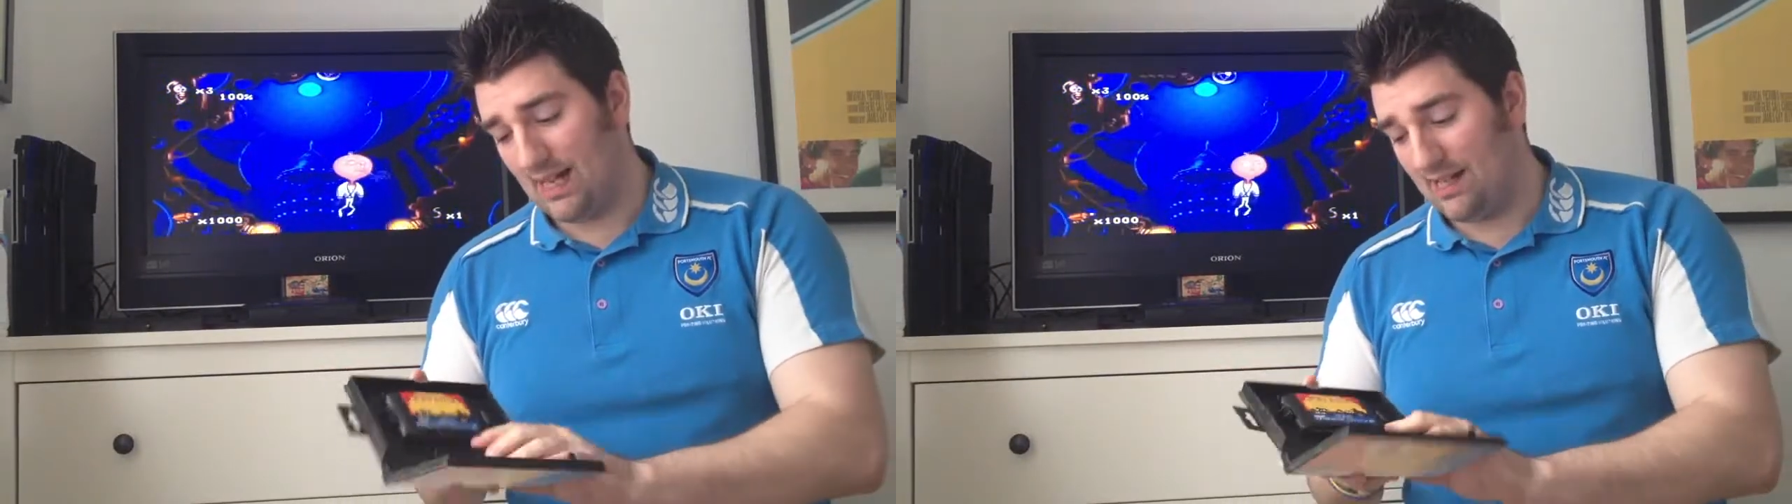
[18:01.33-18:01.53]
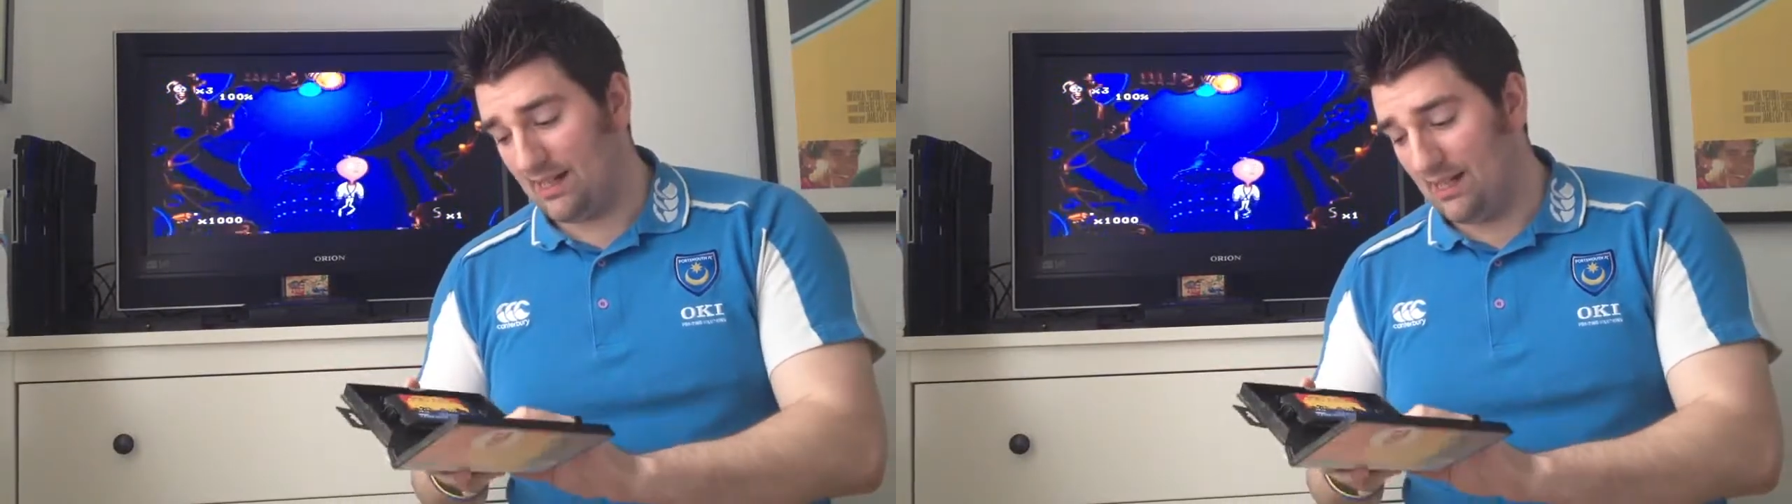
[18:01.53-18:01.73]

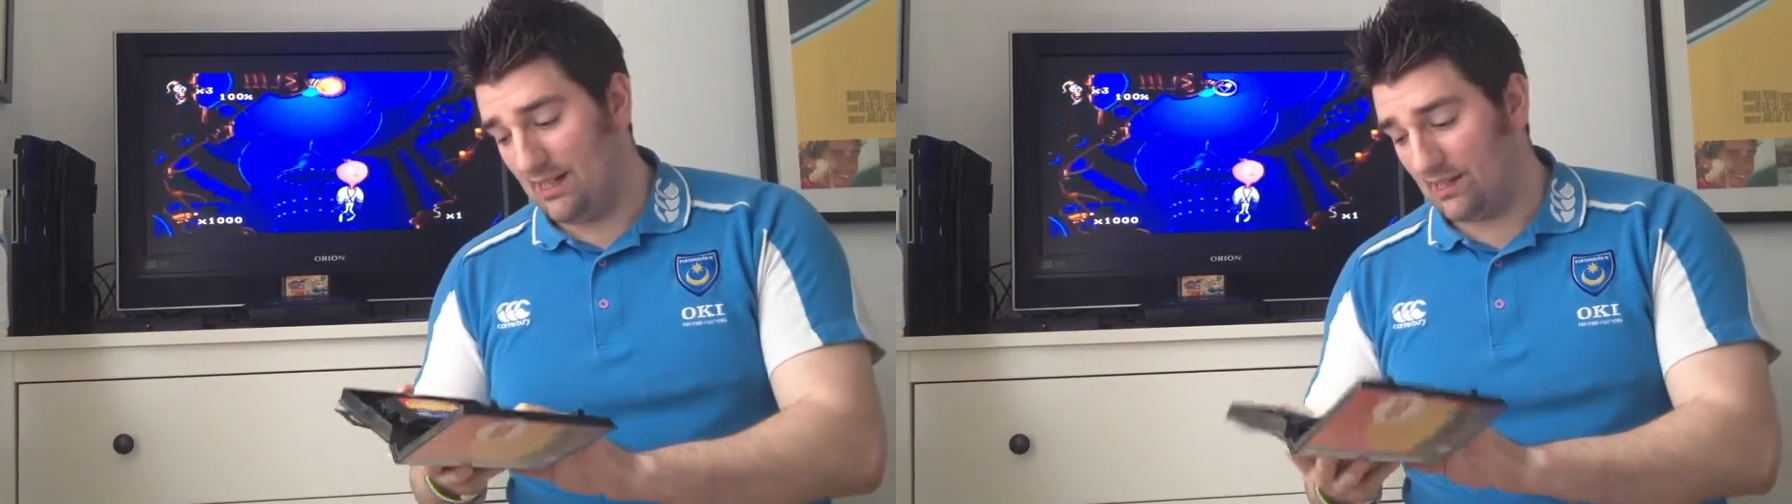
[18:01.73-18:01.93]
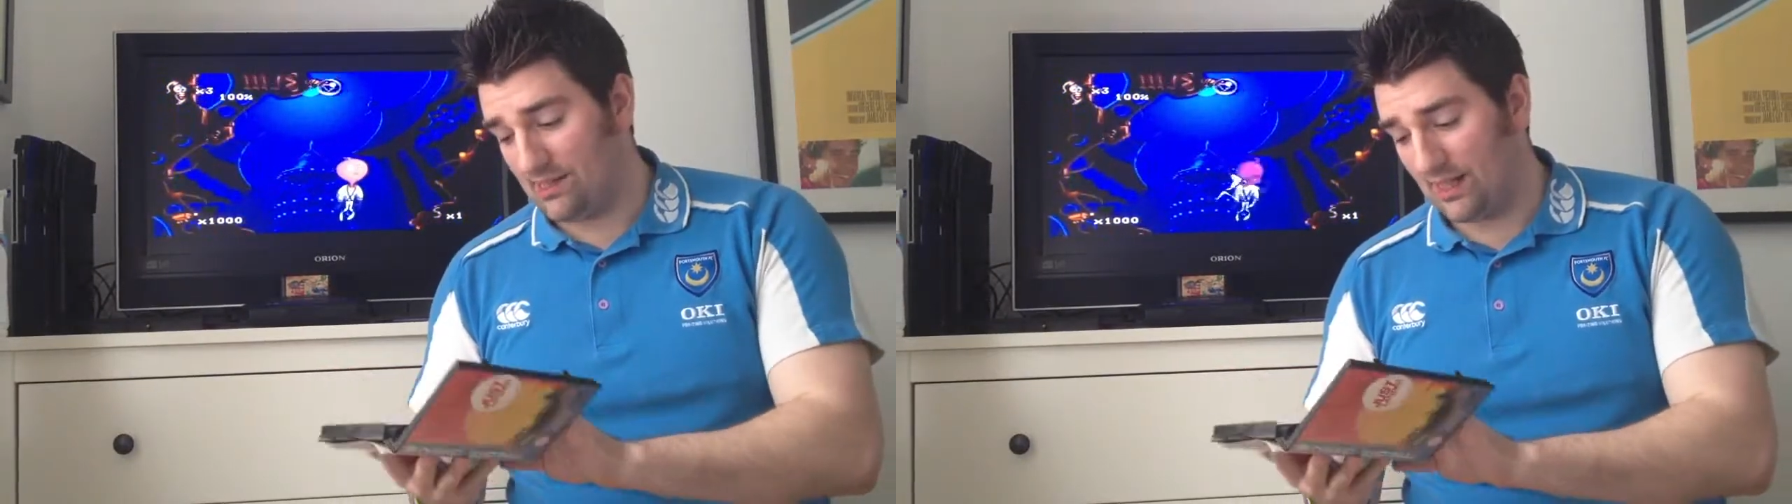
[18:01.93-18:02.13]
and
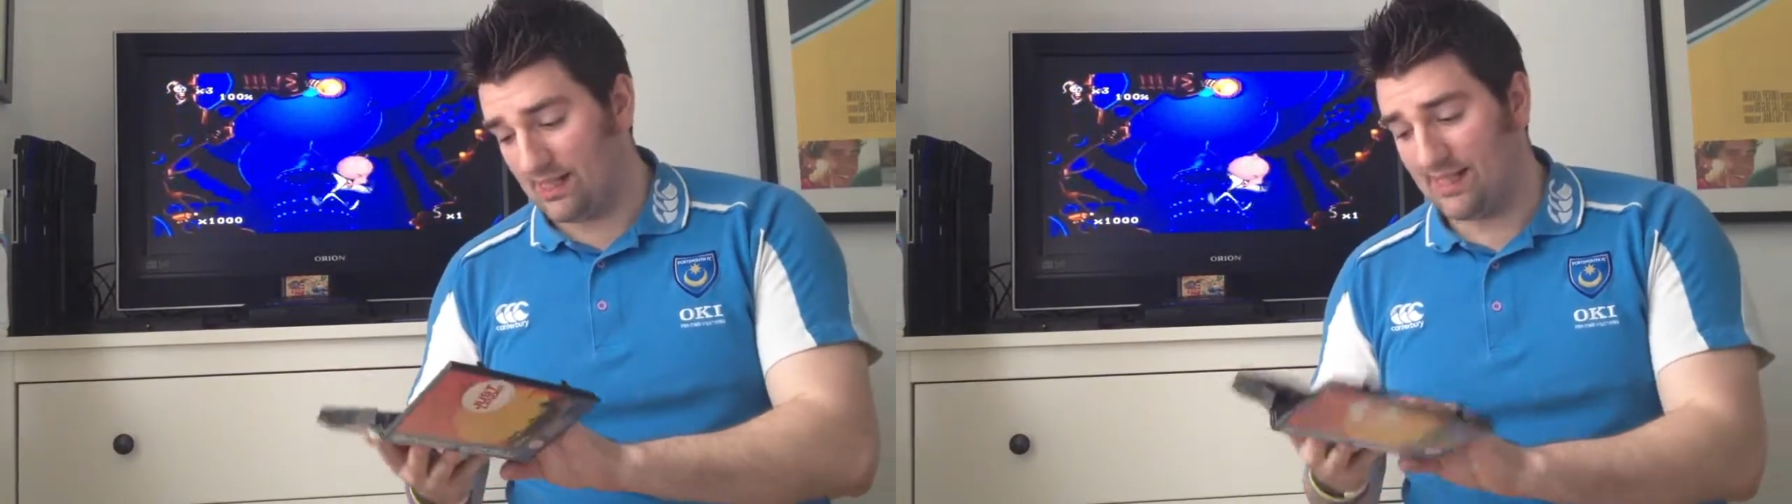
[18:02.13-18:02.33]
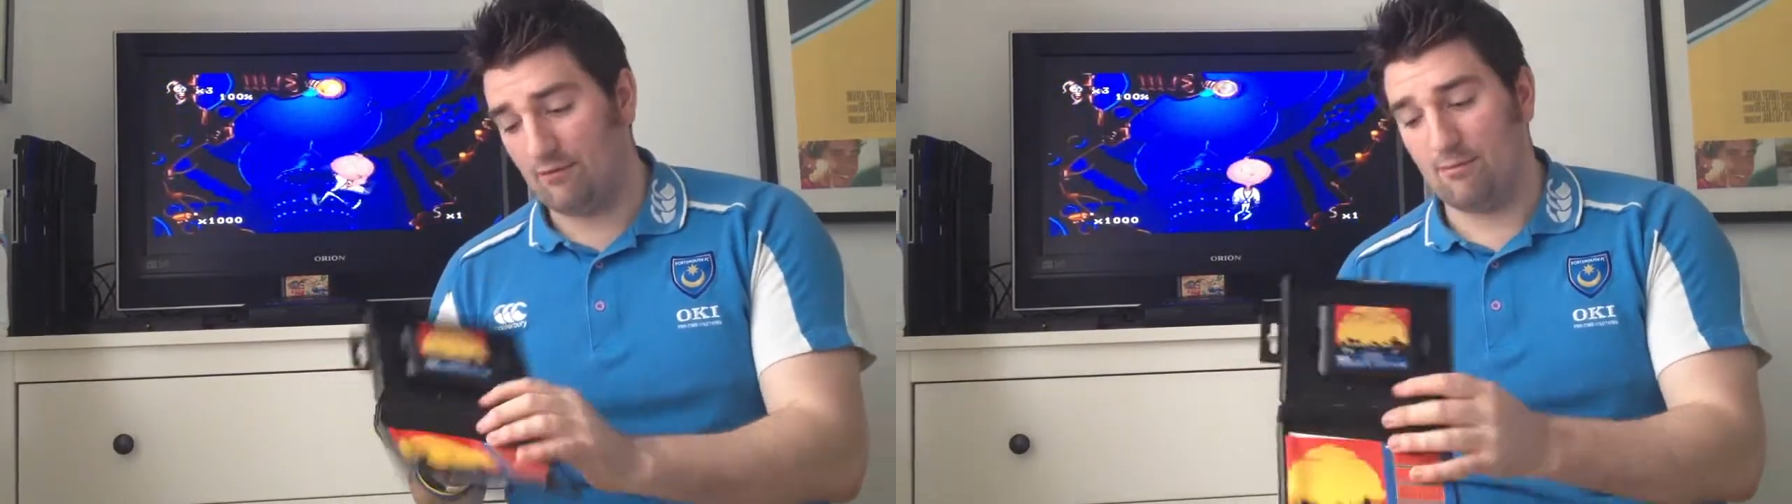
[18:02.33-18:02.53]
it looks like
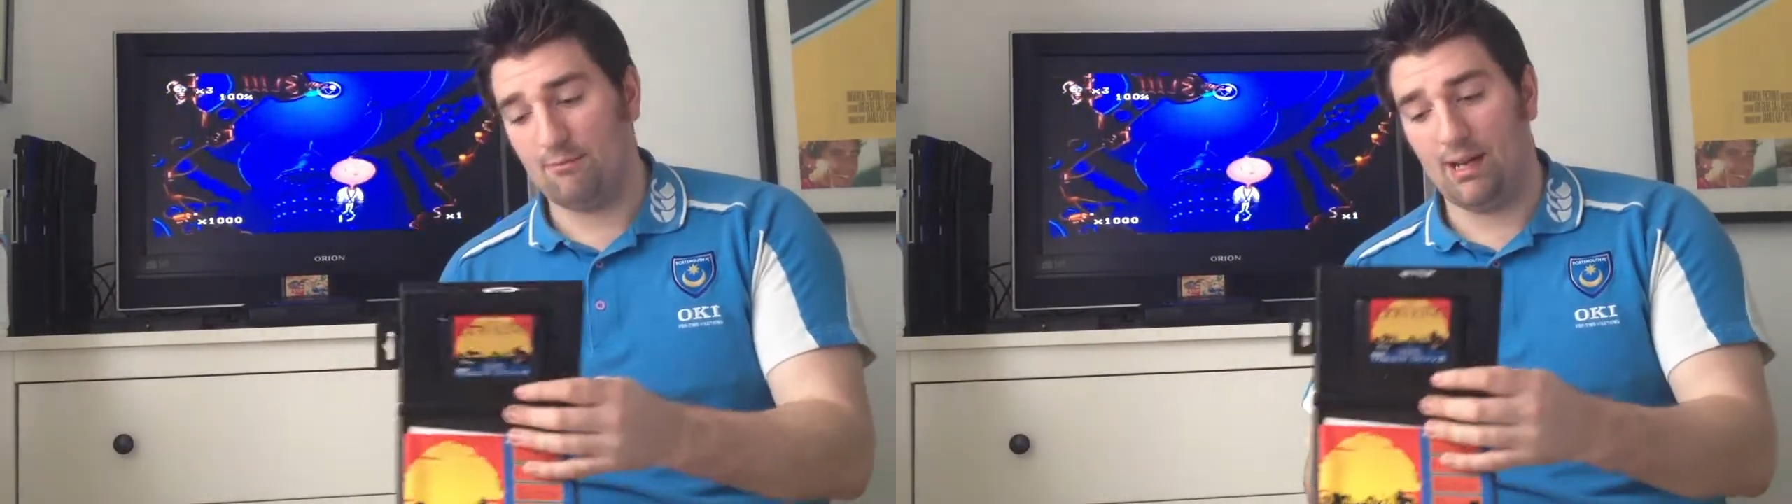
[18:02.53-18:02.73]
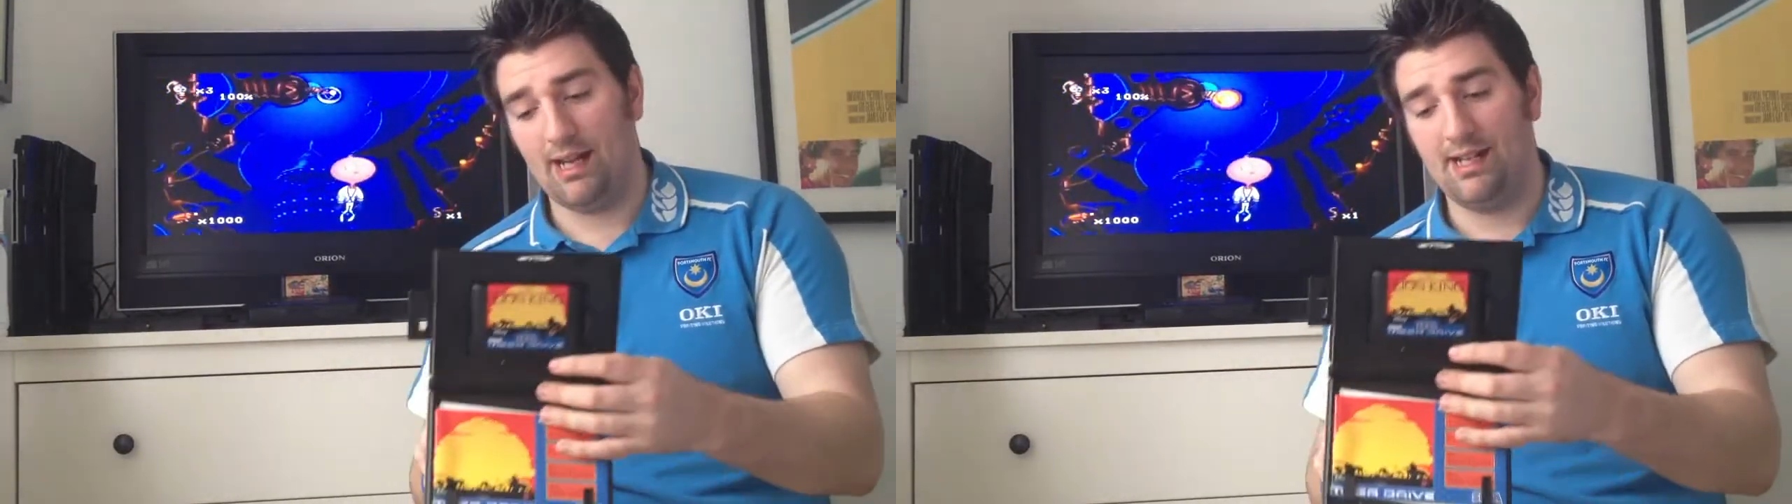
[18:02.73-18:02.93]
it's never
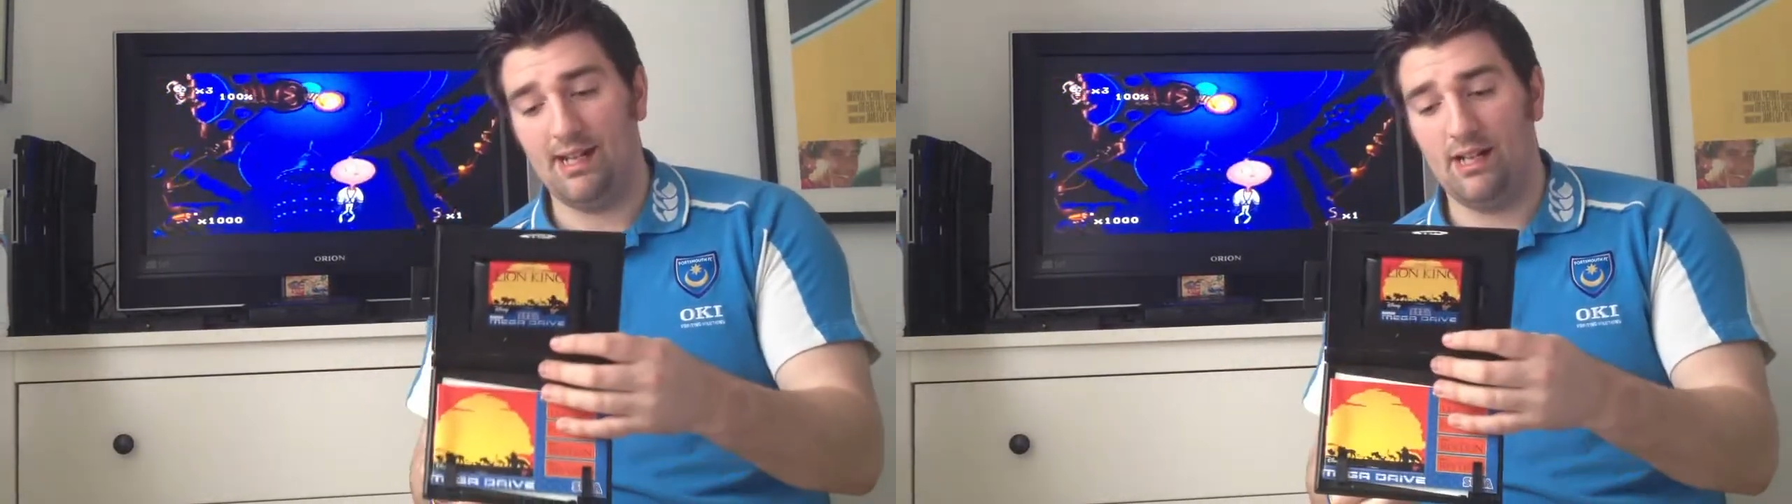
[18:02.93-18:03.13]
been played.